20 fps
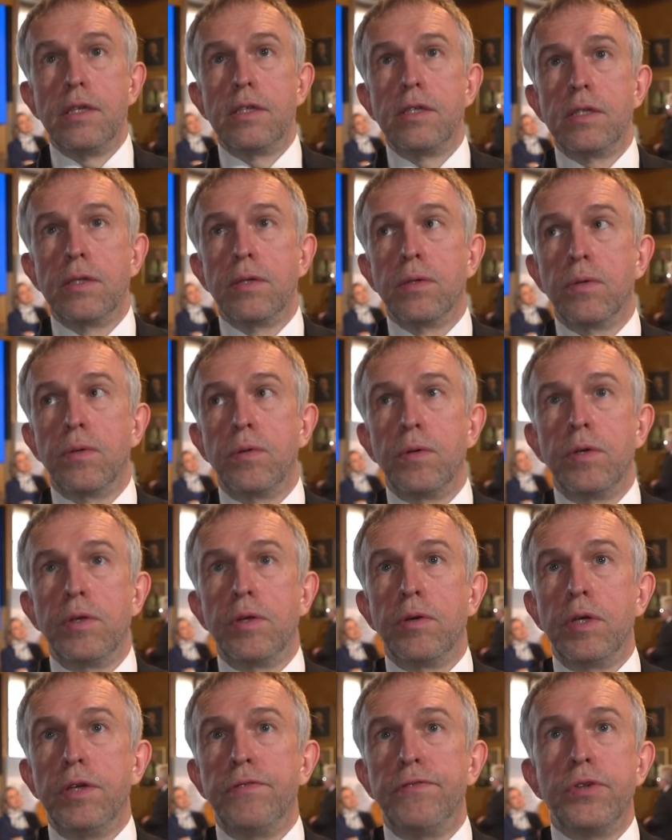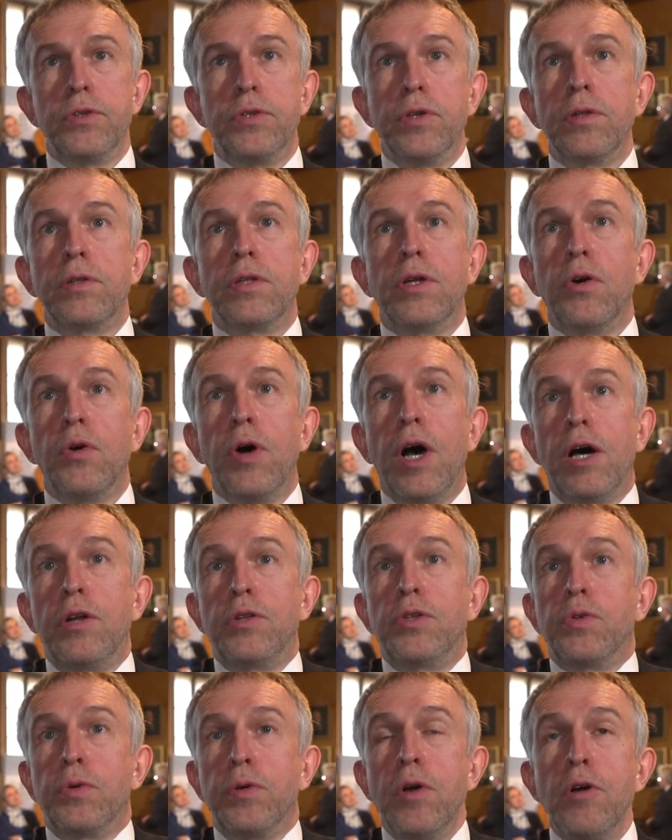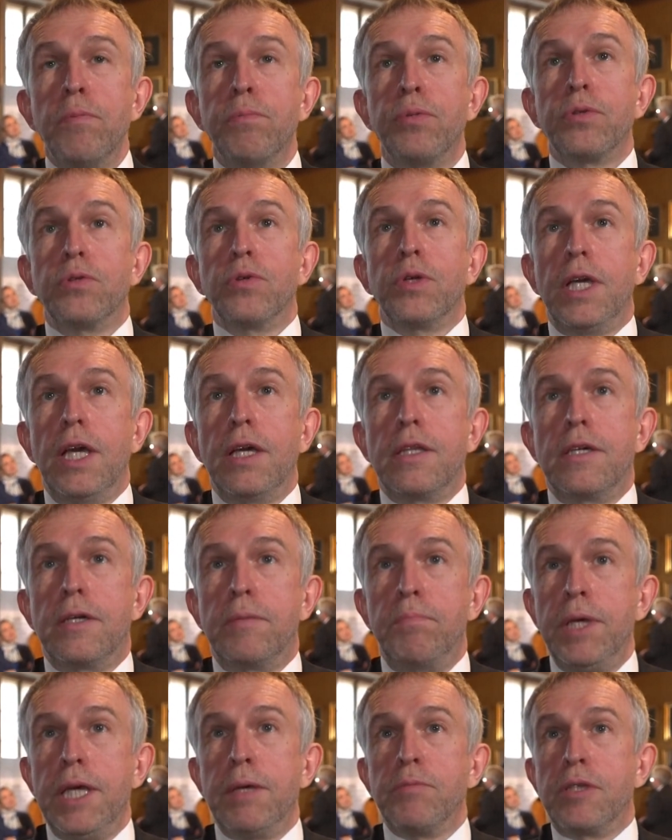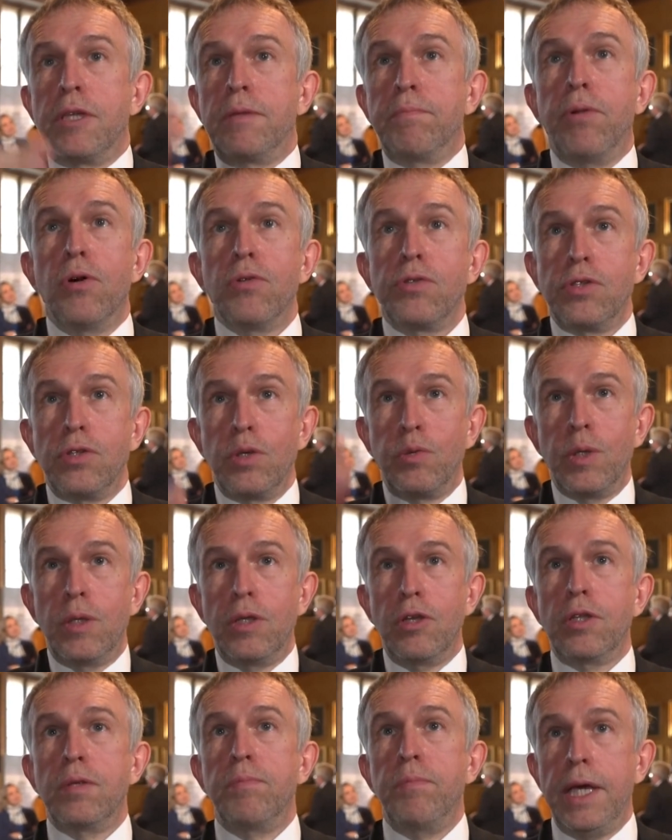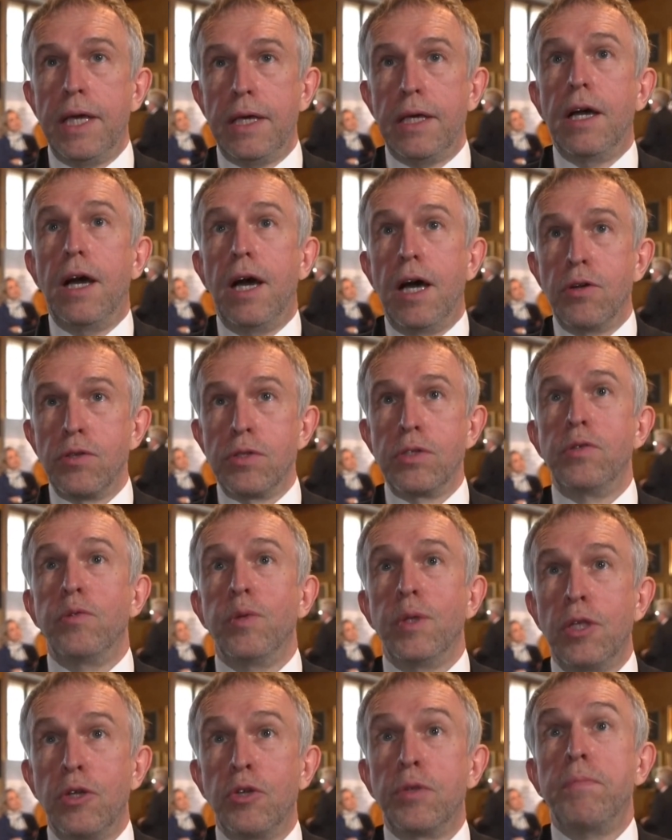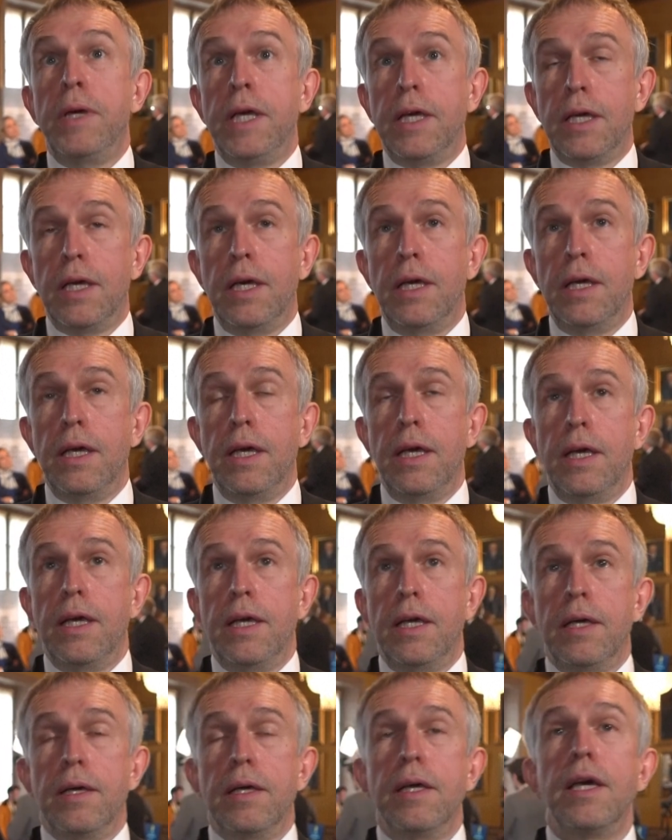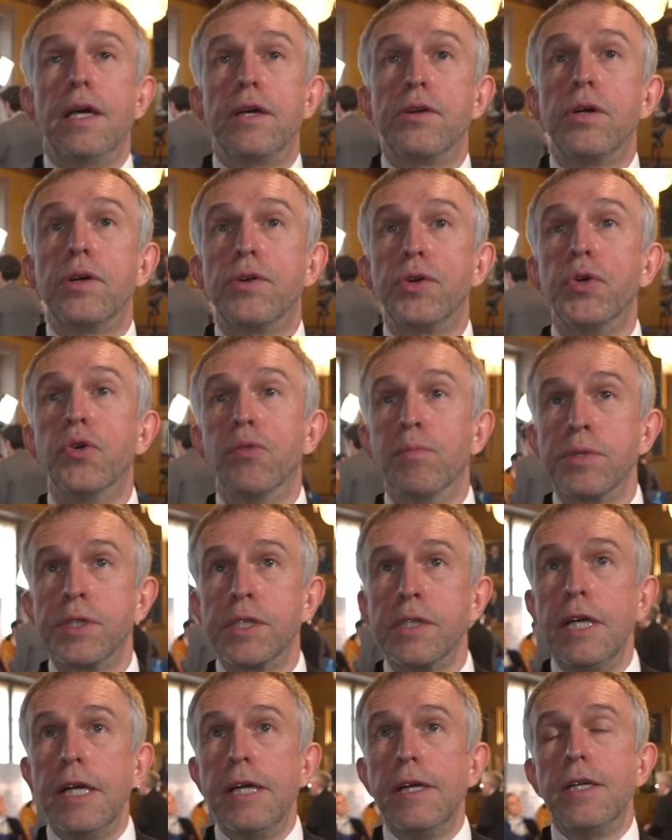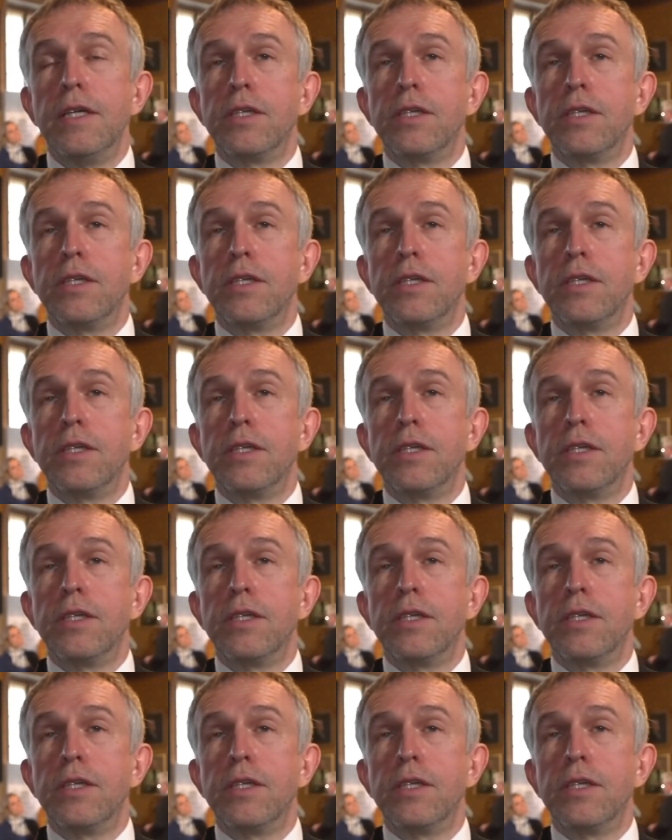So, you know, if you don't know how to put together beams and posts, you will not make a house, you will not make a, a, a rooms.